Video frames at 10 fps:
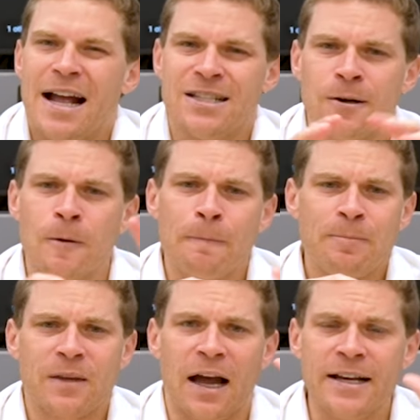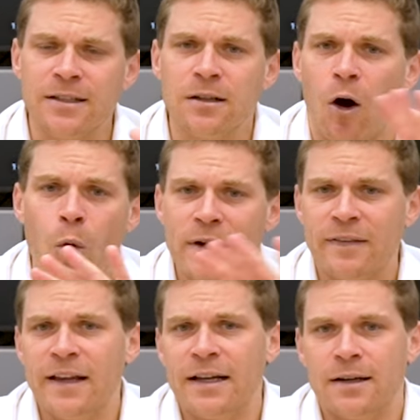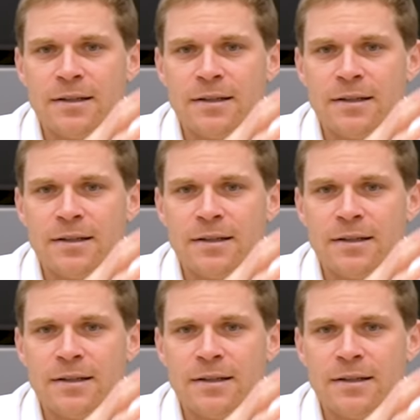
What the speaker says: And so I always think